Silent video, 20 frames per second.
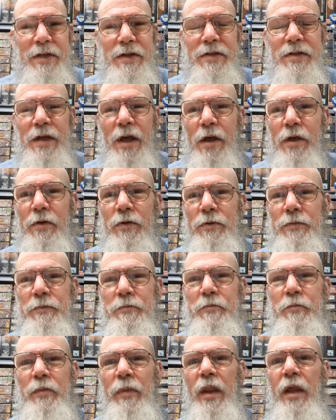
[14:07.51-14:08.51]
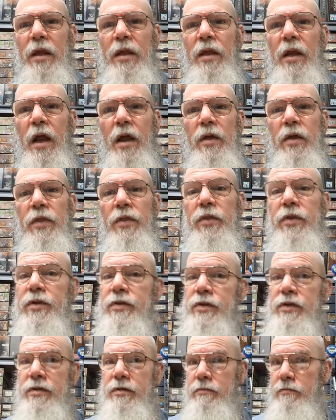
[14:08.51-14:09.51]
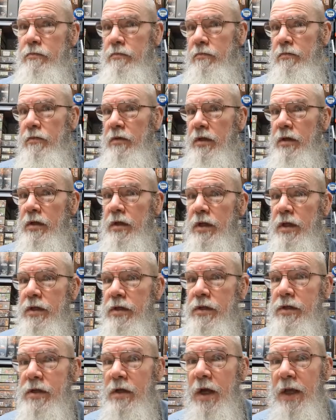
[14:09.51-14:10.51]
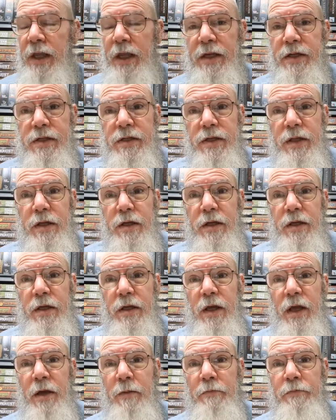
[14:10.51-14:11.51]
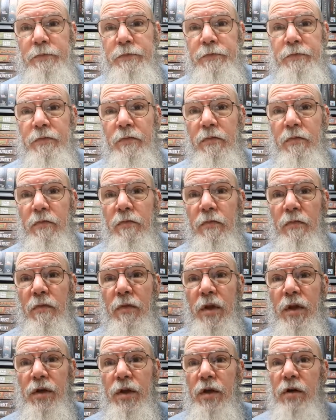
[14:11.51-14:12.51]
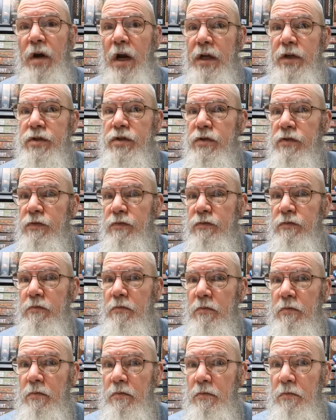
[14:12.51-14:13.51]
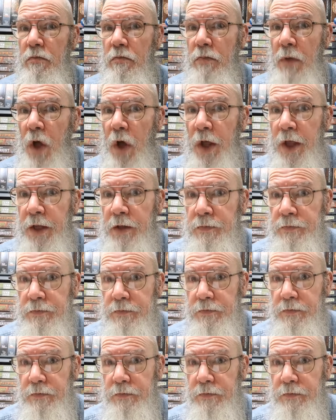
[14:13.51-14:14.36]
So, you know, this is, I guess, the crux of my